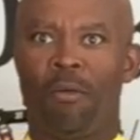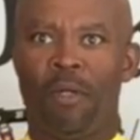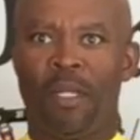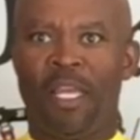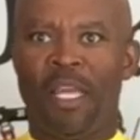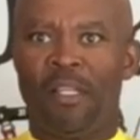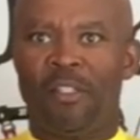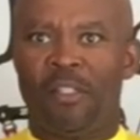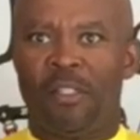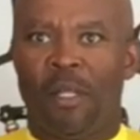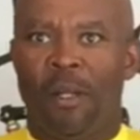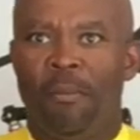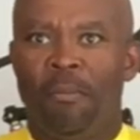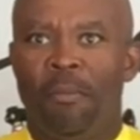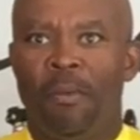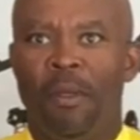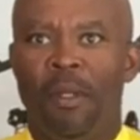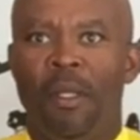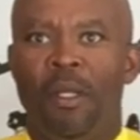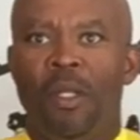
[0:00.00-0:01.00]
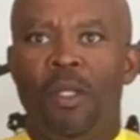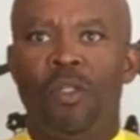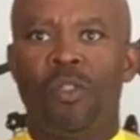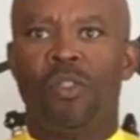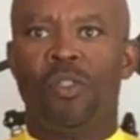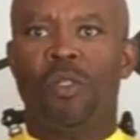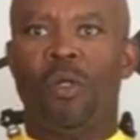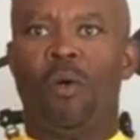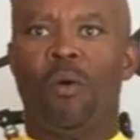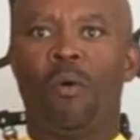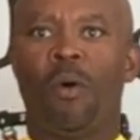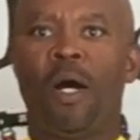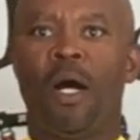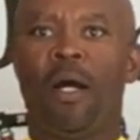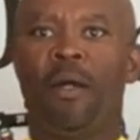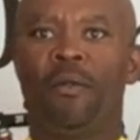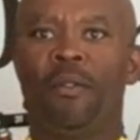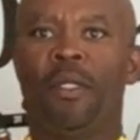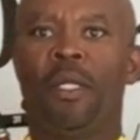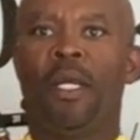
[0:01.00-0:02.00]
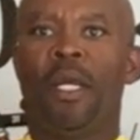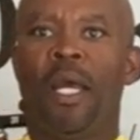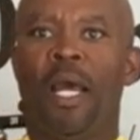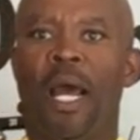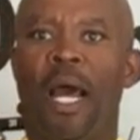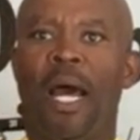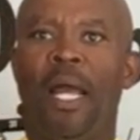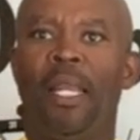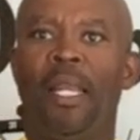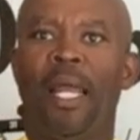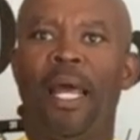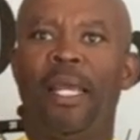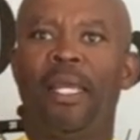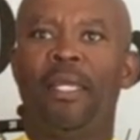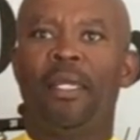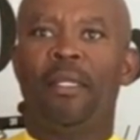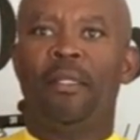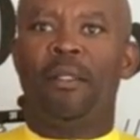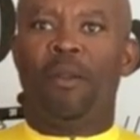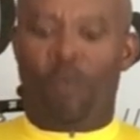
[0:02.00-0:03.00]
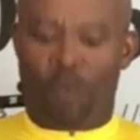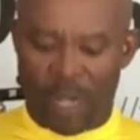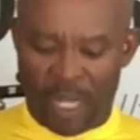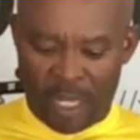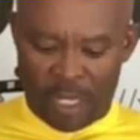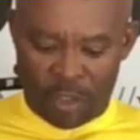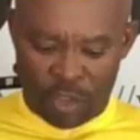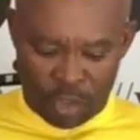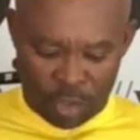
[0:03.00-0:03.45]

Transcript: I will get some. So I like the way the